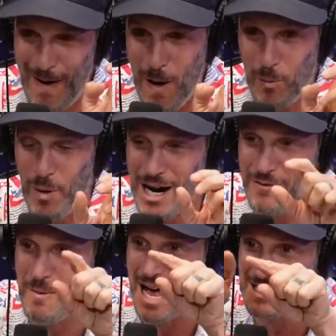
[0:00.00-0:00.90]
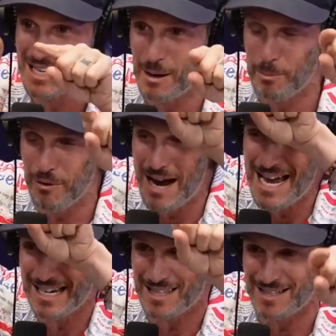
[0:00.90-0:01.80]
They're, One they're, of them has like a
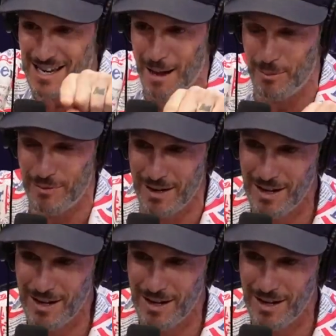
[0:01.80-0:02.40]
brain at the top of it.